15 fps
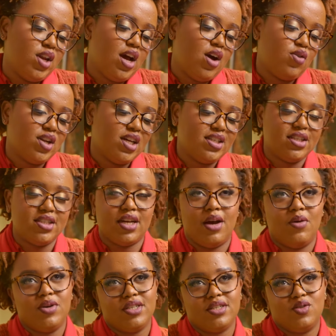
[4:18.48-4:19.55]
Now, Natasha, I
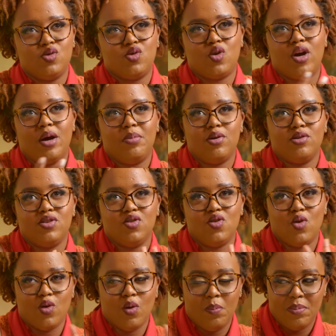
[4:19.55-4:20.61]
want us to talk about
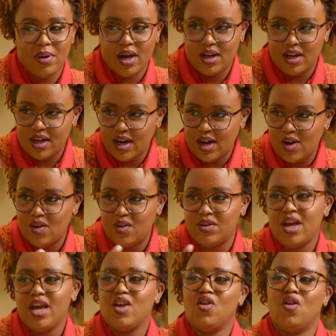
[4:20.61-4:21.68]
your background.
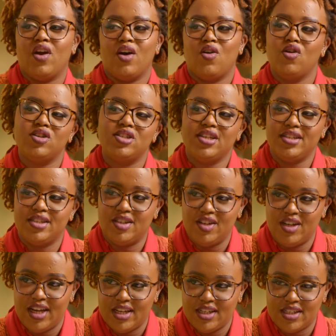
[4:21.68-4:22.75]
You're a content
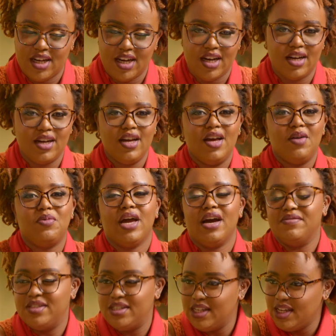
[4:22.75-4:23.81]
creator. We
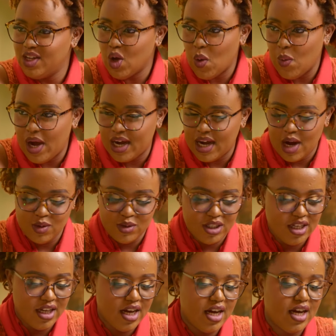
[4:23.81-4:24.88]
have seen your work out
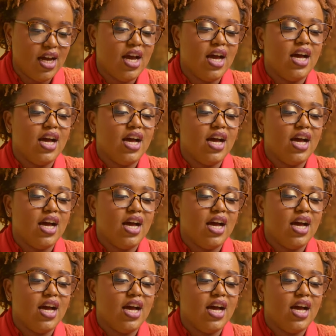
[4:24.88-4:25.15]
here.